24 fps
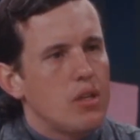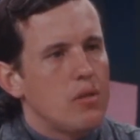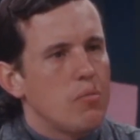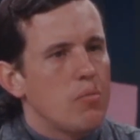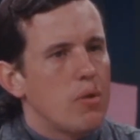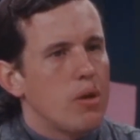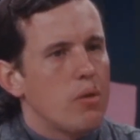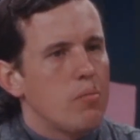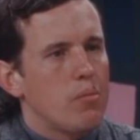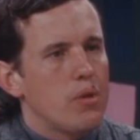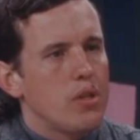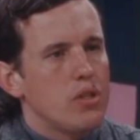and
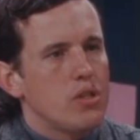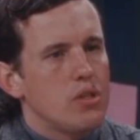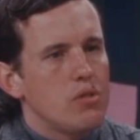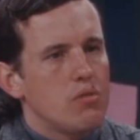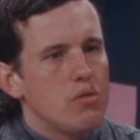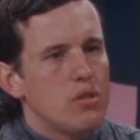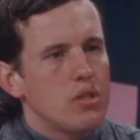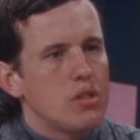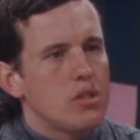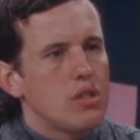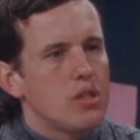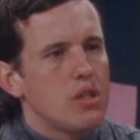
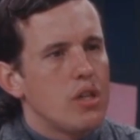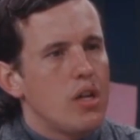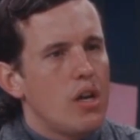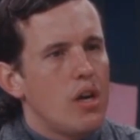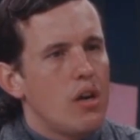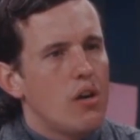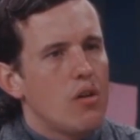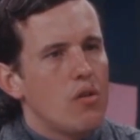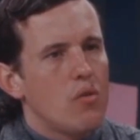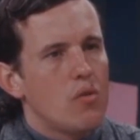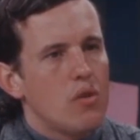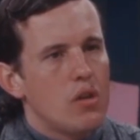barbiturates and
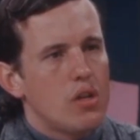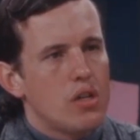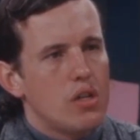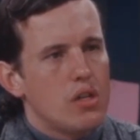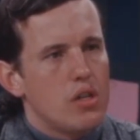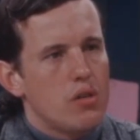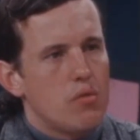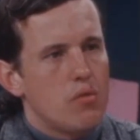heroin and